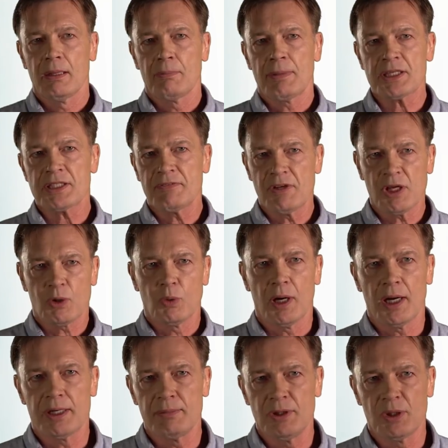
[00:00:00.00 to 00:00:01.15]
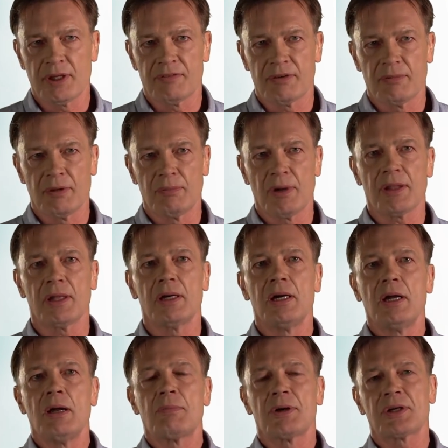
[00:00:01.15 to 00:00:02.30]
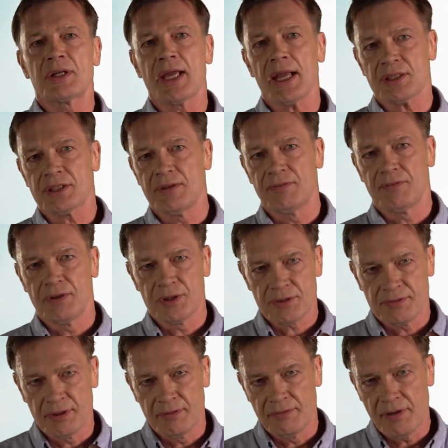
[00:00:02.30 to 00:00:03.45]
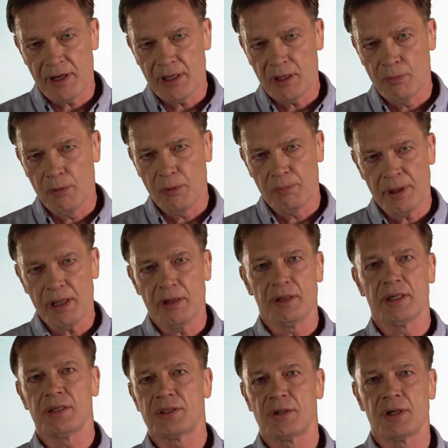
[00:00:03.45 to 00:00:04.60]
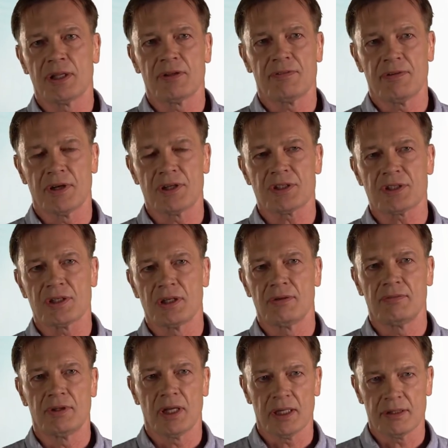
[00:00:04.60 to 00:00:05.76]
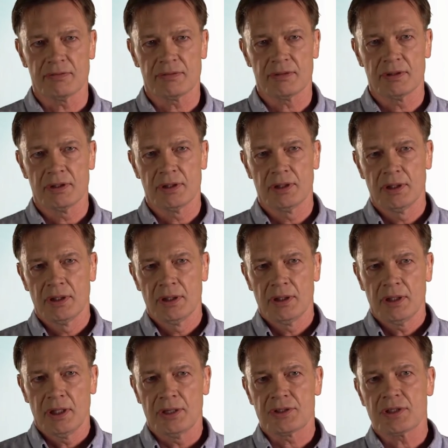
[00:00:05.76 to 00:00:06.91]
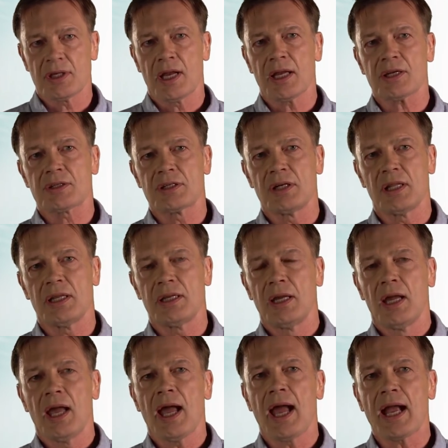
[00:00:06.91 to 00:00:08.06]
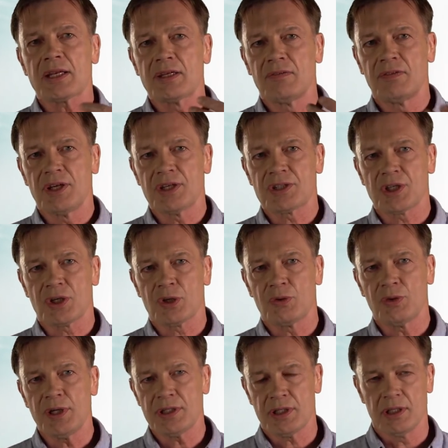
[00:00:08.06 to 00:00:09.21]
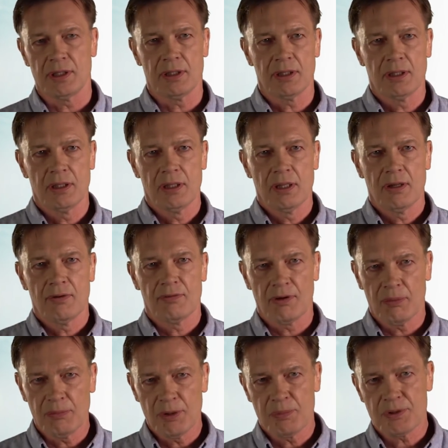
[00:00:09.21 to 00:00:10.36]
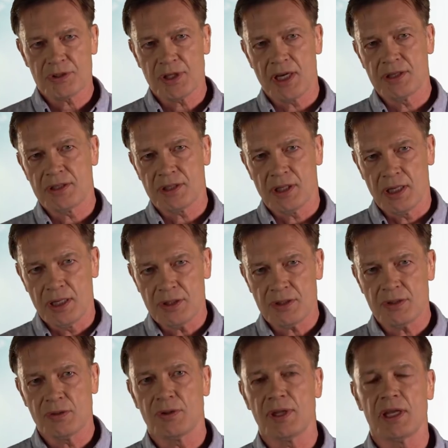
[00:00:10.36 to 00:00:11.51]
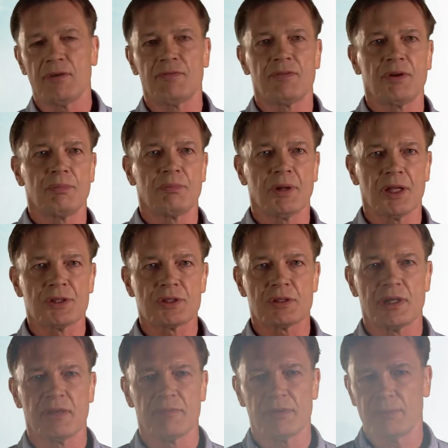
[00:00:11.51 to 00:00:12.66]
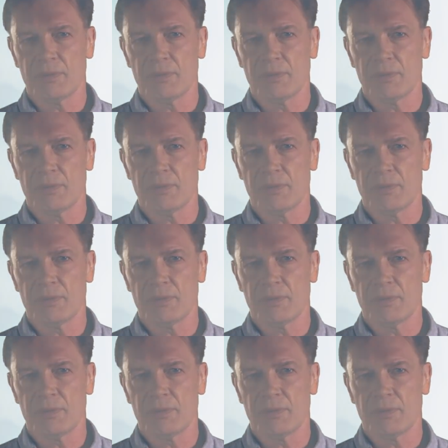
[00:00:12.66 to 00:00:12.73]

Passively acquired immunity from the mother protects infants for a variable period during the first year of life. It's actually actively secreted from the placenta into the infant bloodstream from